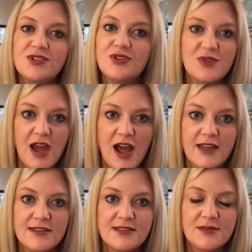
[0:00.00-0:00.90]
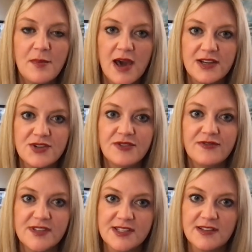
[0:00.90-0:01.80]
do not monitor
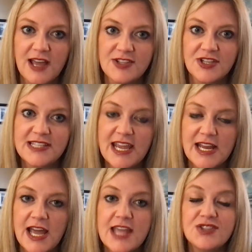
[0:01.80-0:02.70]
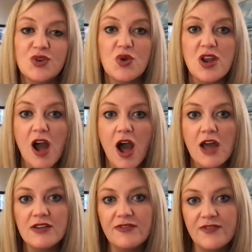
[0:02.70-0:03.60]
physiologic data. And so
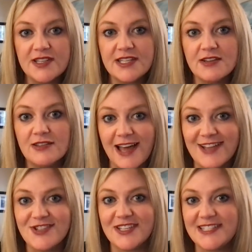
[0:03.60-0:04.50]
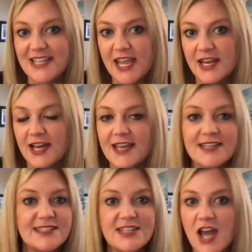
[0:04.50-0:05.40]
non-physiologic data
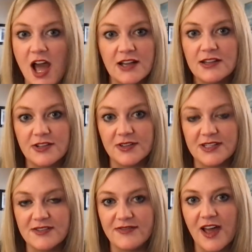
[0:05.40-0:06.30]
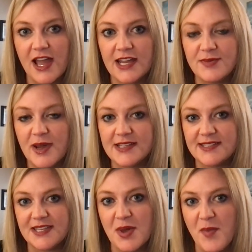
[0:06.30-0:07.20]
is not clearly defined by
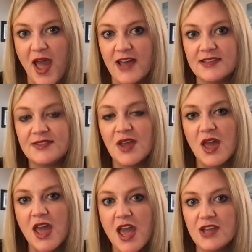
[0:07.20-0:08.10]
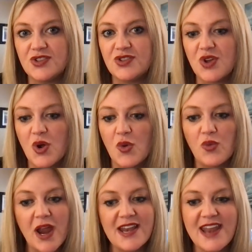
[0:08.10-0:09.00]
CMS. And so
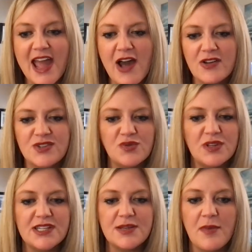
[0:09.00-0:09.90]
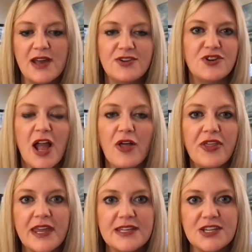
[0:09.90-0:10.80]
right now it's really to monitor
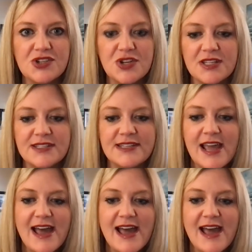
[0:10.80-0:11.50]
health conditions